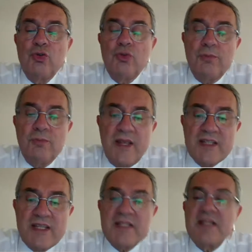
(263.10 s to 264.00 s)
To,
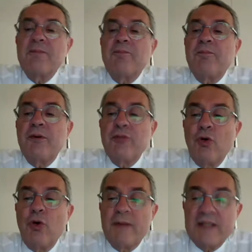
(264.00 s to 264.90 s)
as I said,
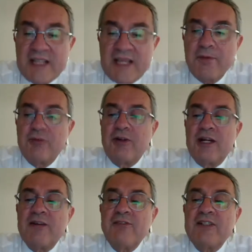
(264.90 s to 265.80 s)
perform a type
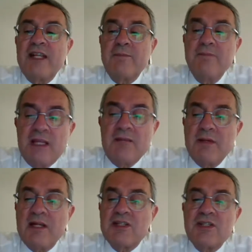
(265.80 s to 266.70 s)
of graft that
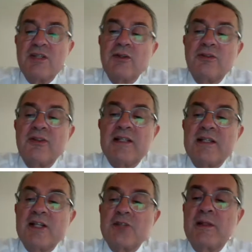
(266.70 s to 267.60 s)
minimizes
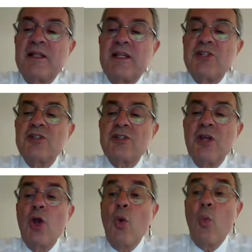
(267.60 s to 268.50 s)
endothelial
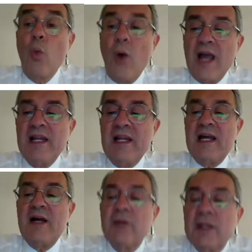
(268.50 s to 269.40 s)
transplantation
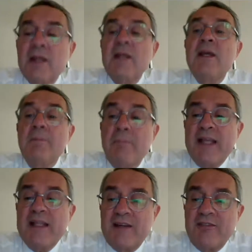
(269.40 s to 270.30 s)
while allowing
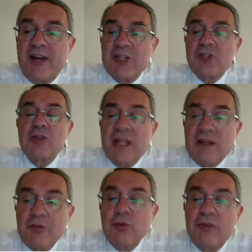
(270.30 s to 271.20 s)
better
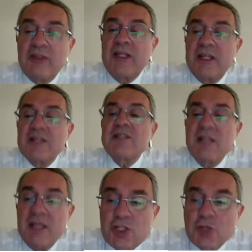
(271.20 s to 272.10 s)
refraction than full
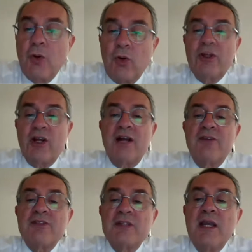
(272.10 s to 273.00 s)
thickness small
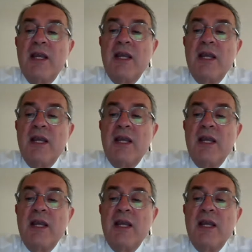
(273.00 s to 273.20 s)
grafts.